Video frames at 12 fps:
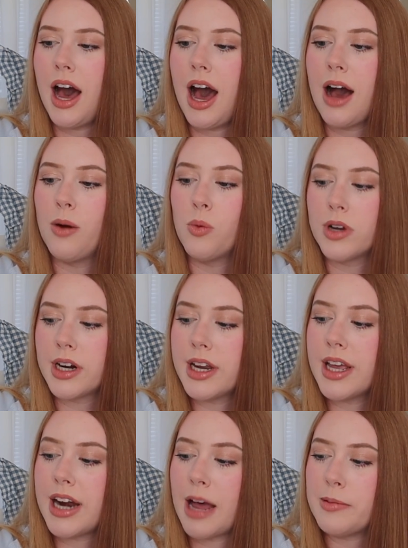I wanted
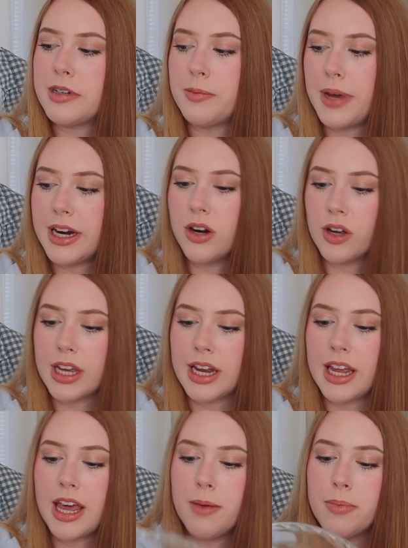it and I debated on
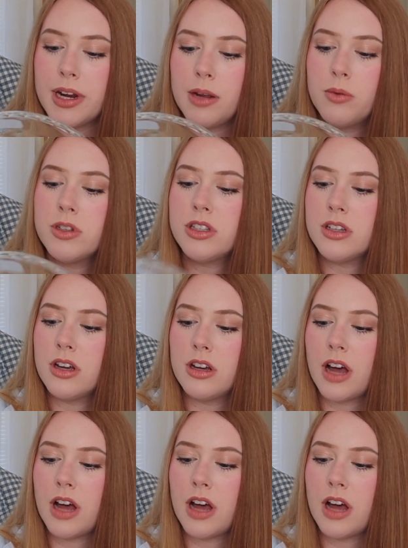getting it, but it was,